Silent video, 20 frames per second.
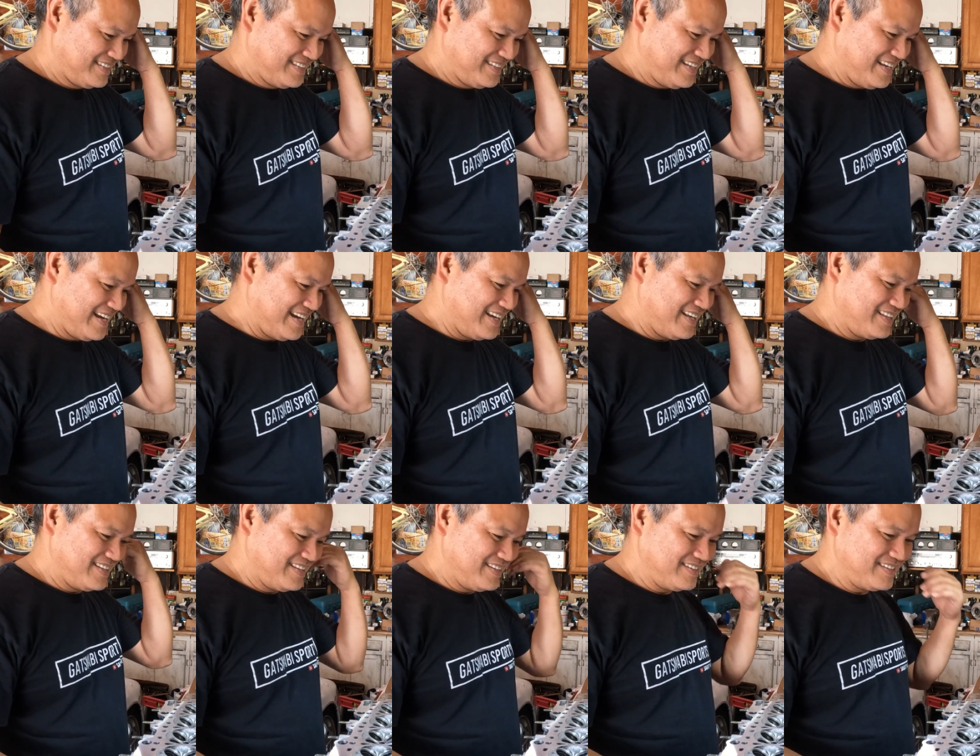Yeah,
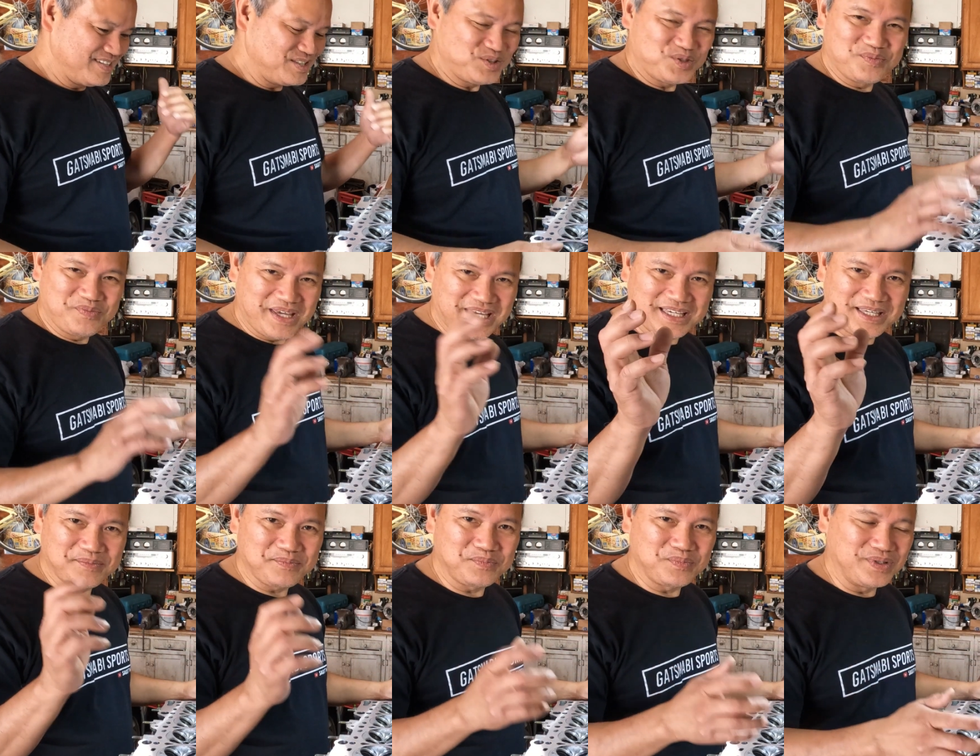just to
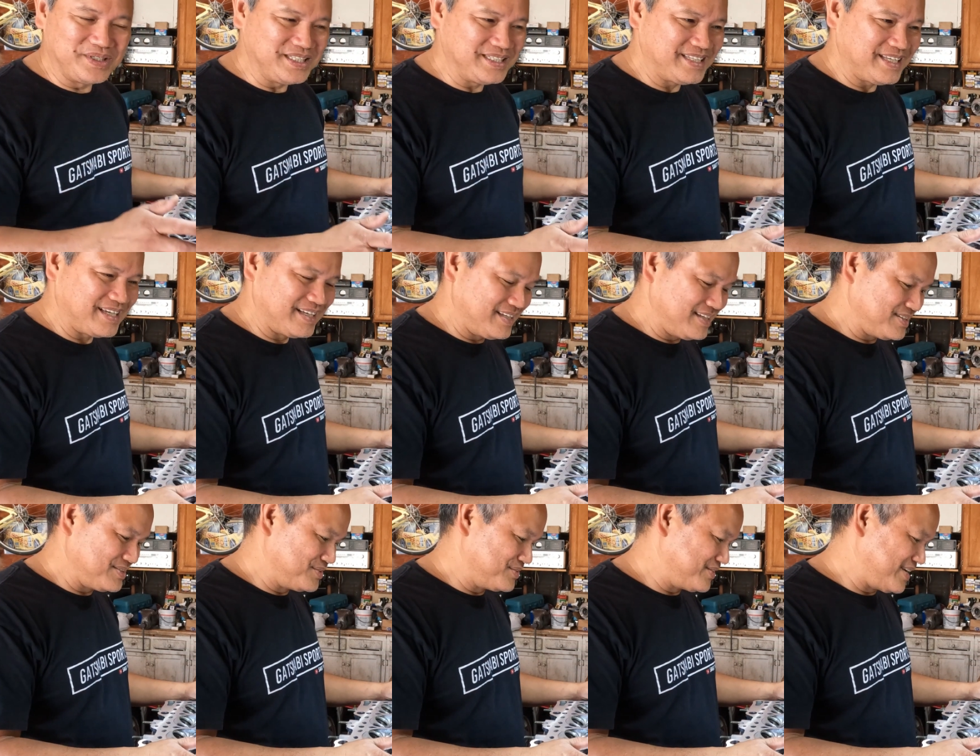make it
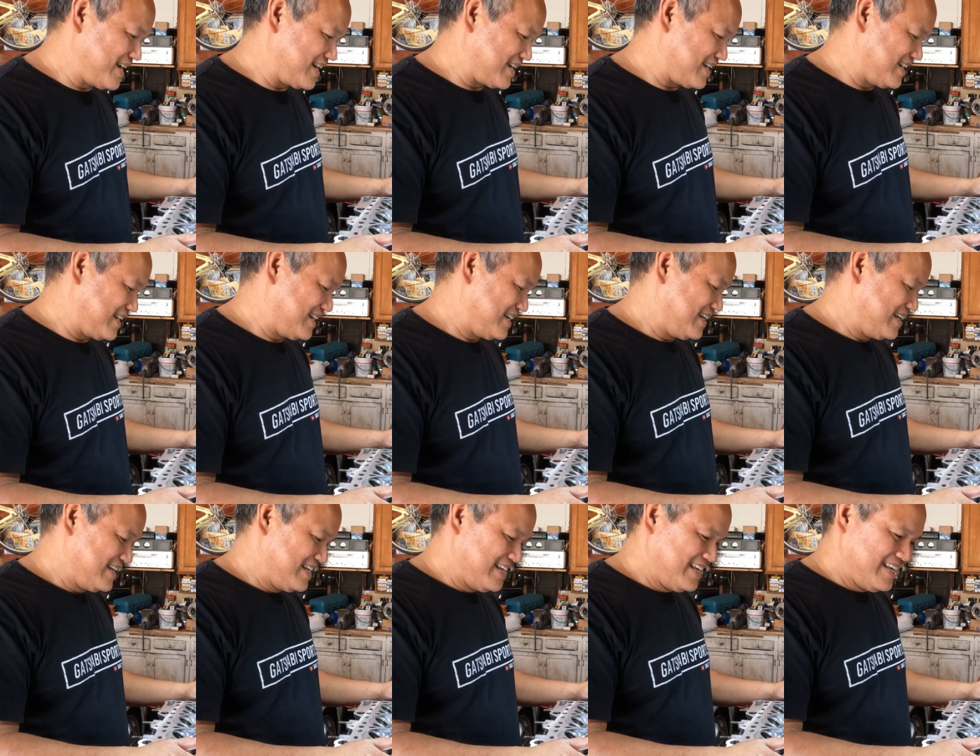politically correct.
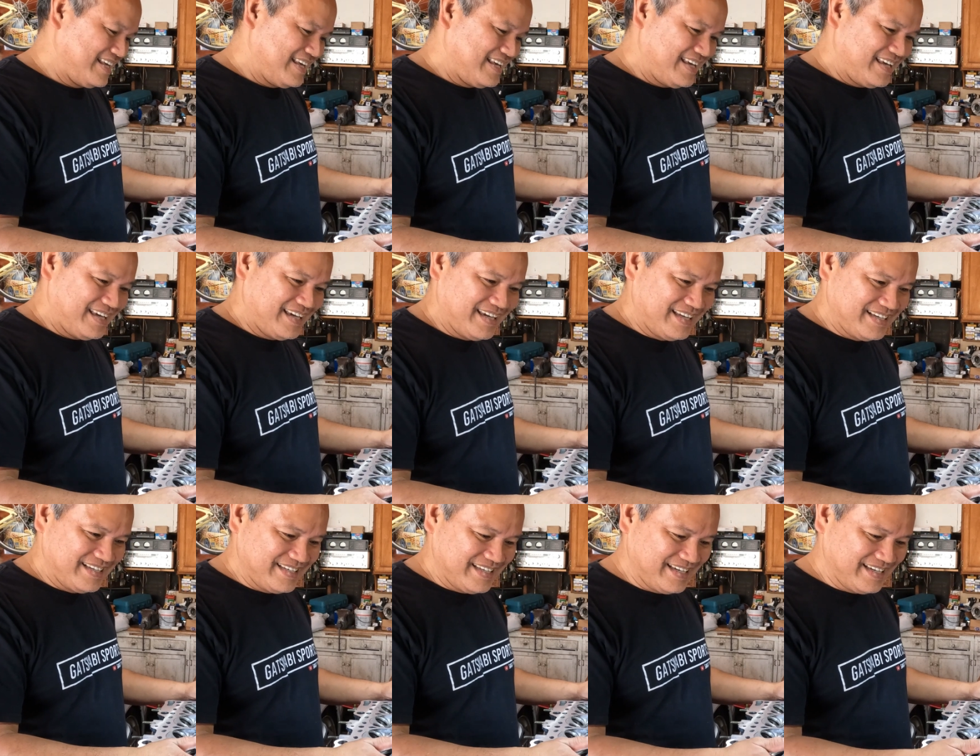
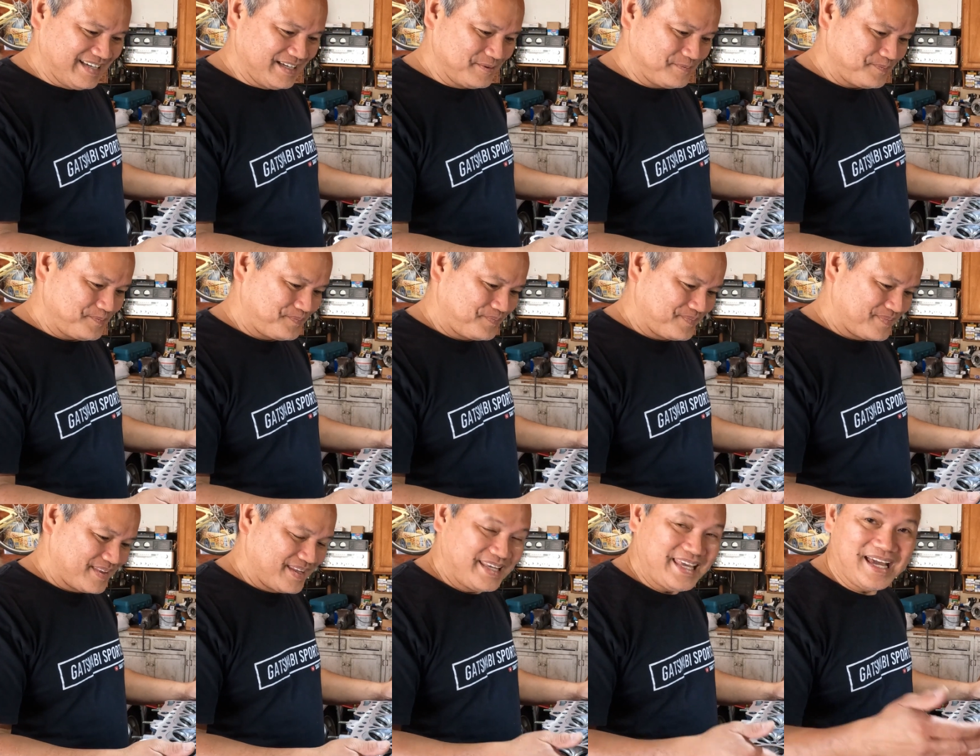And
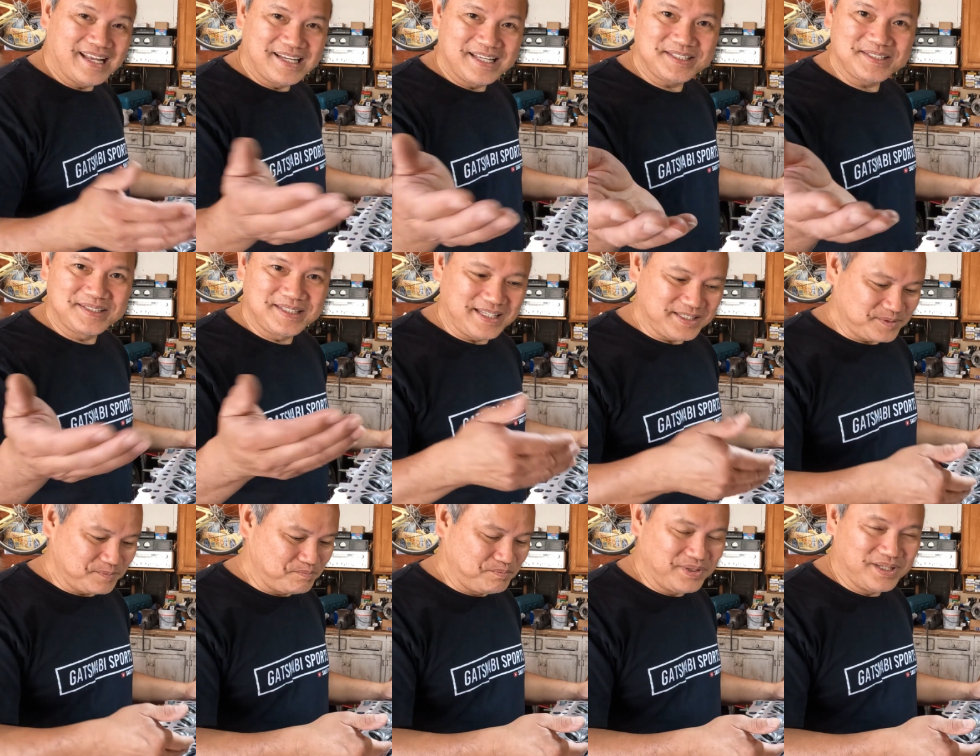yeah,
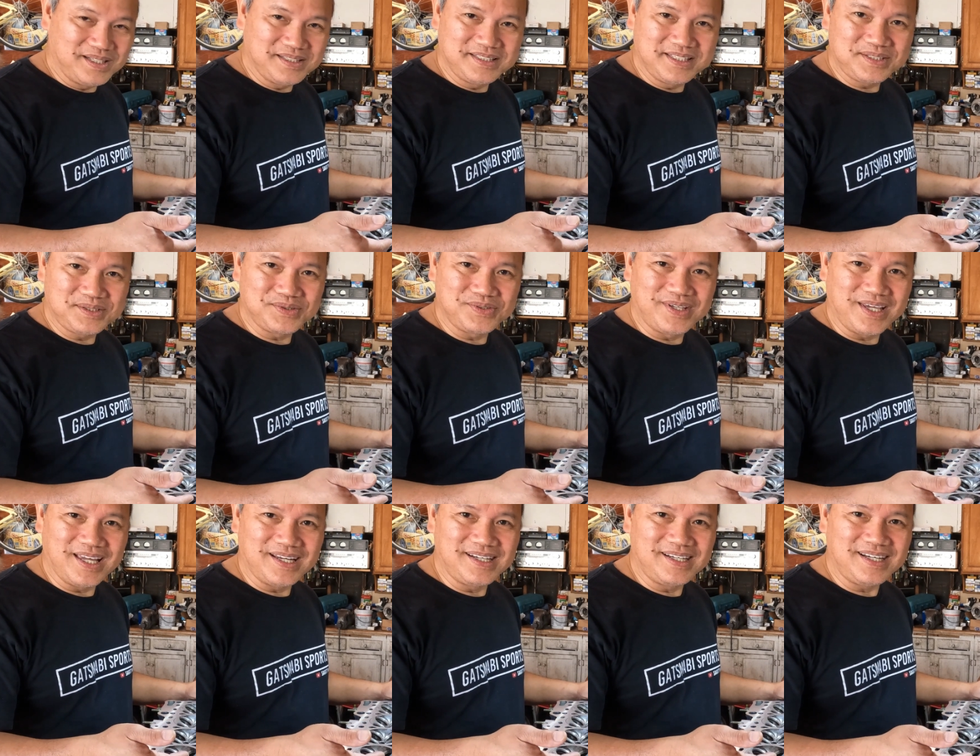let's build it
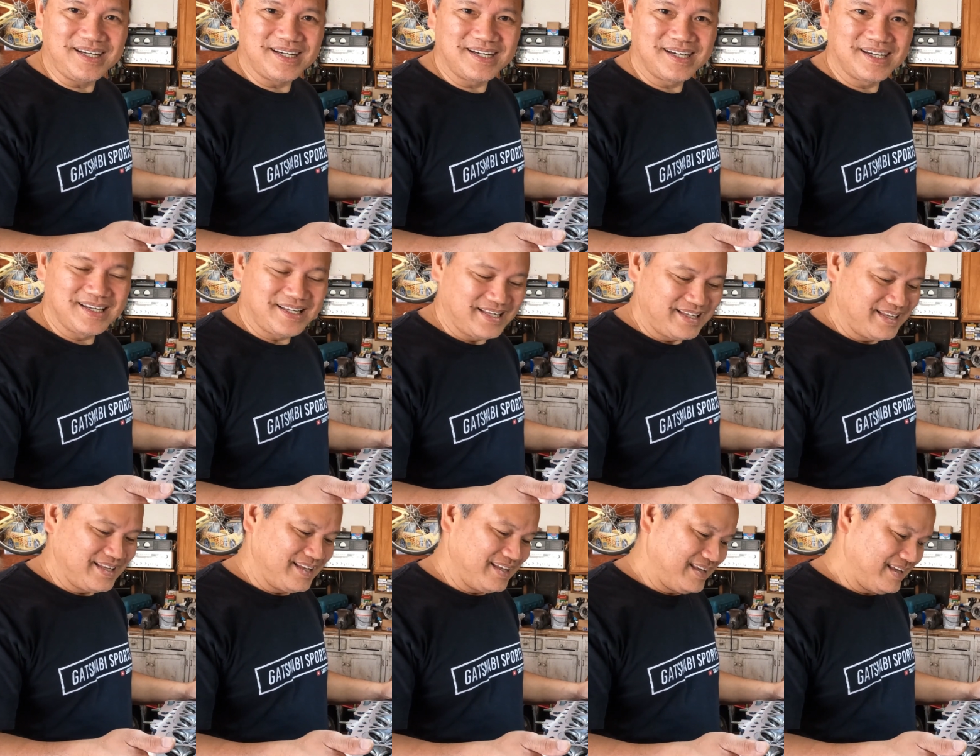together.
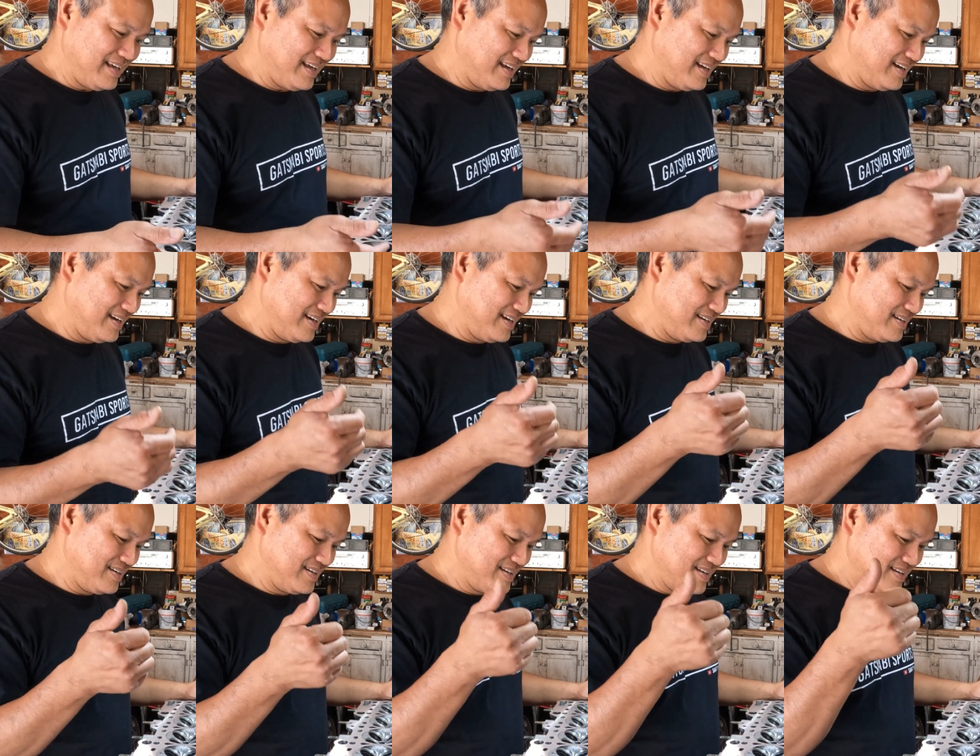
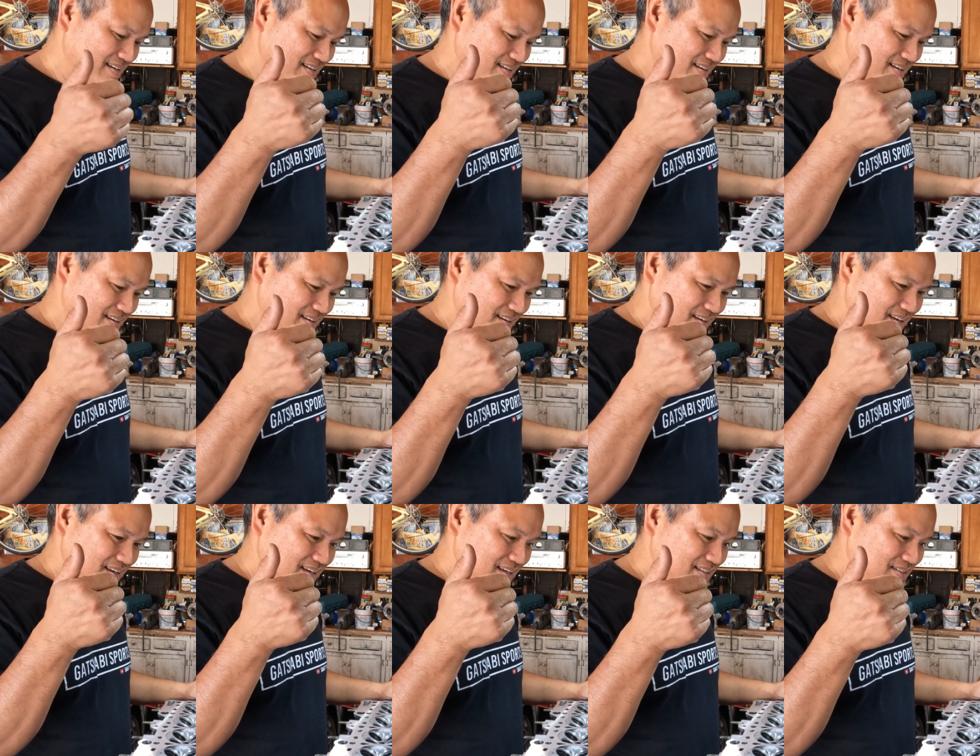And
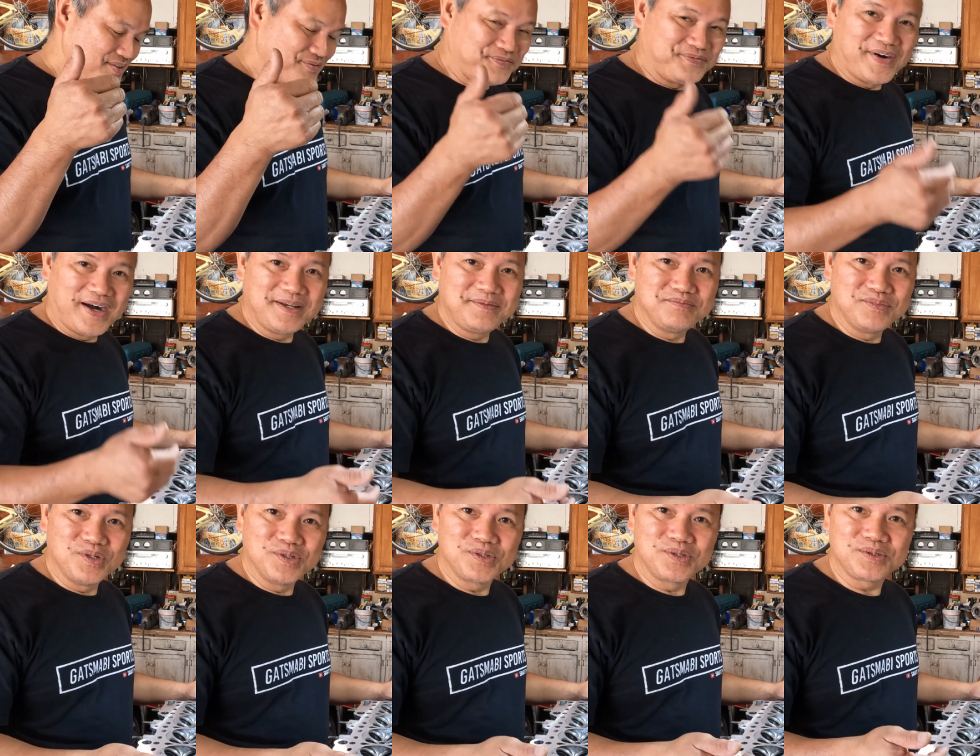it's a fun
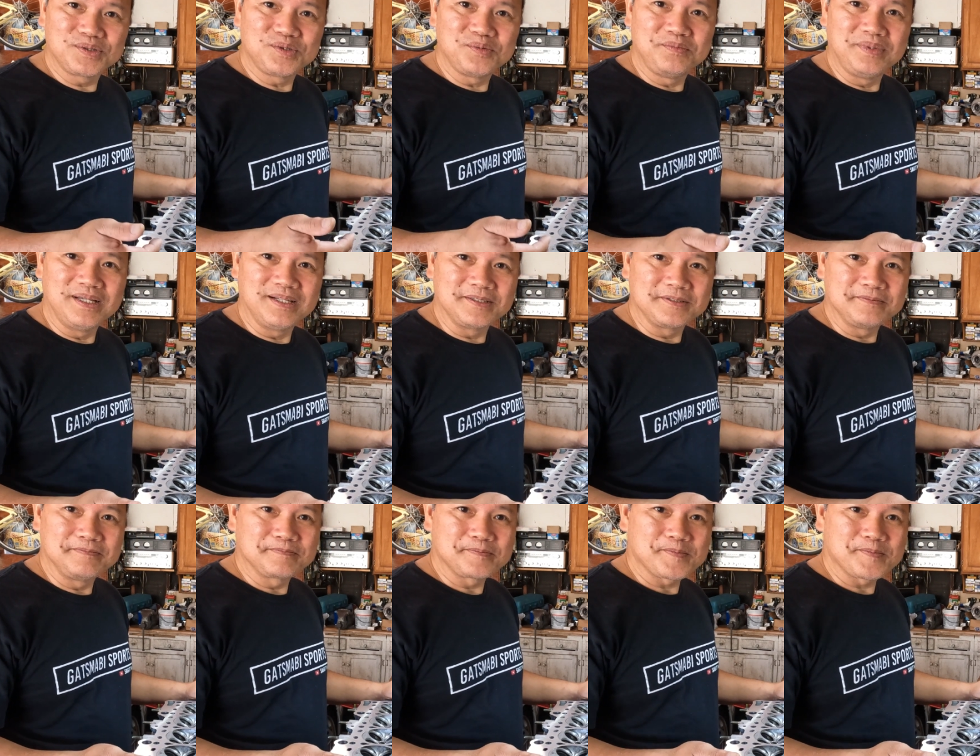motor to build.